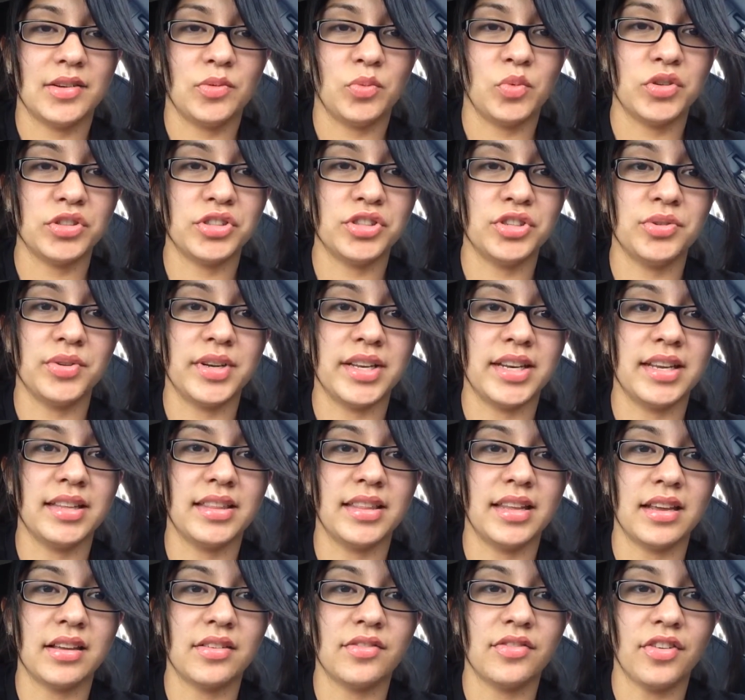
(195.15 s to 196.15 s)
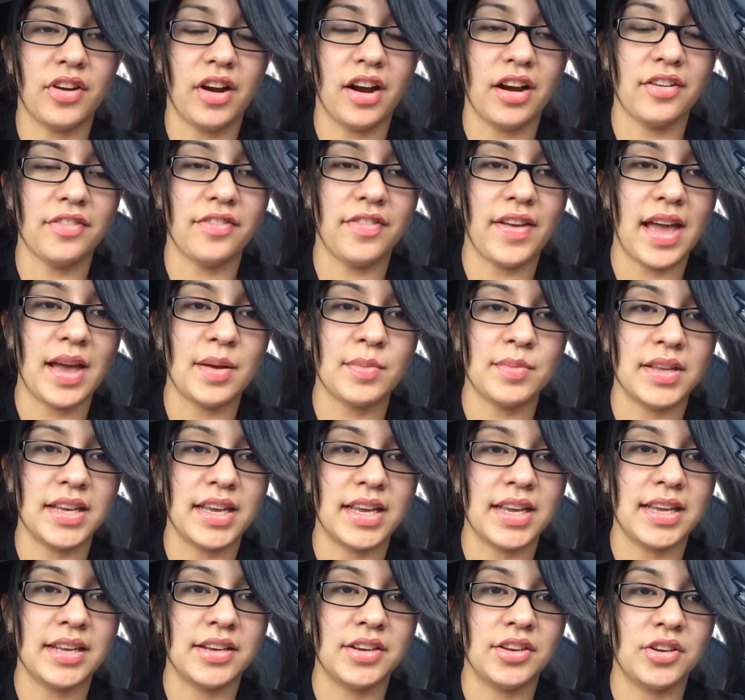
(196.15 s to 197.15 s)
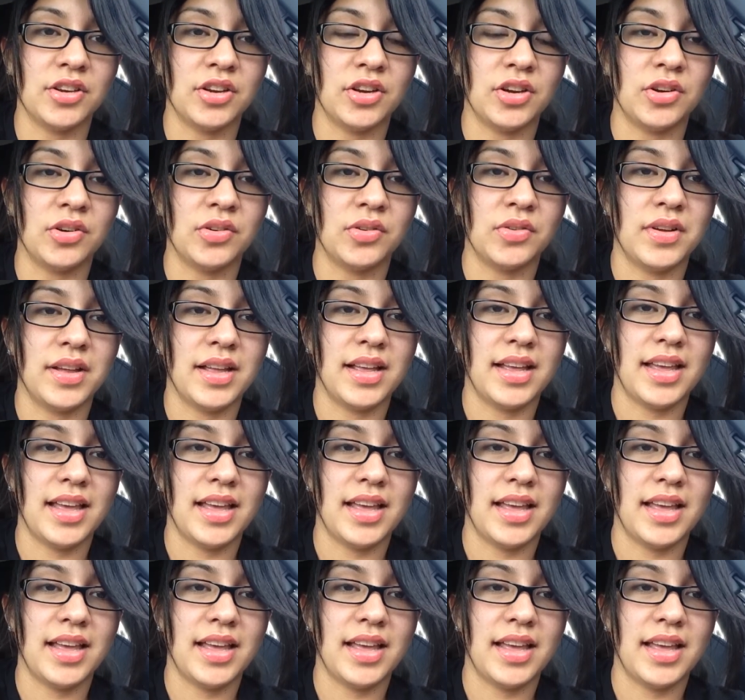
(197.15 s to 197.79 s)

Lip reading: will do anything for our family, and